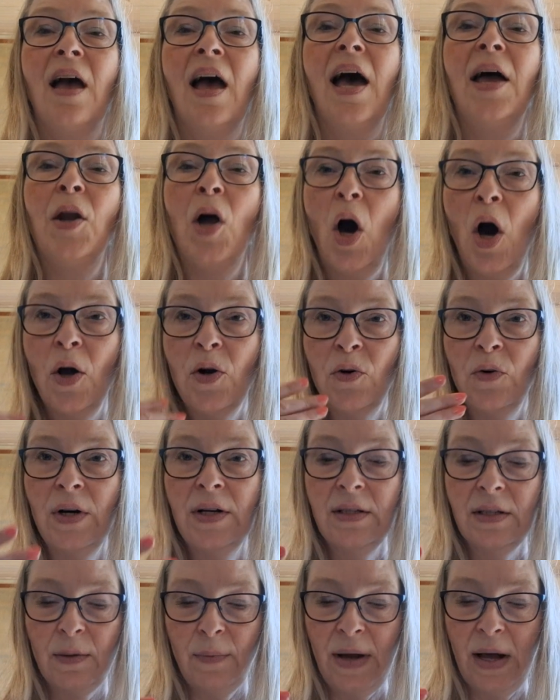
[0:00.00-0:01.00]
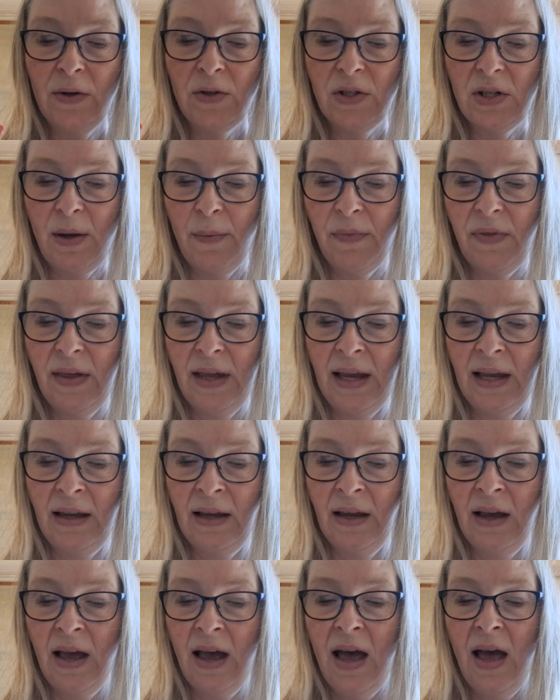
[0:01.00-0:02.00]
an utterance about
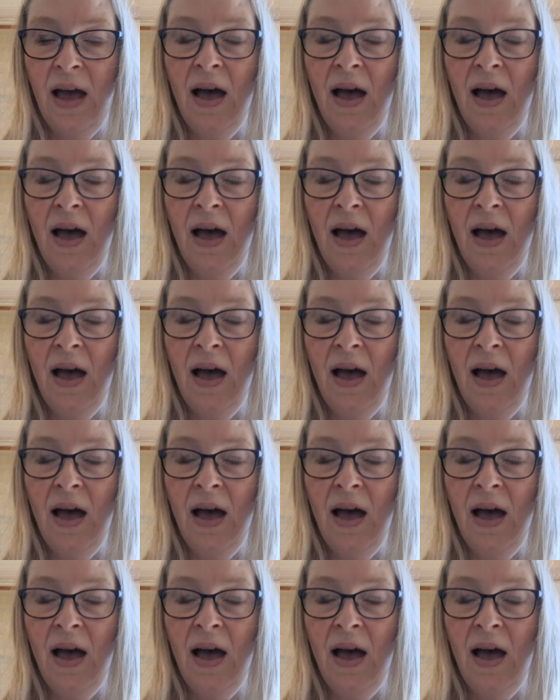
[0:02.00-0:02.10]
something,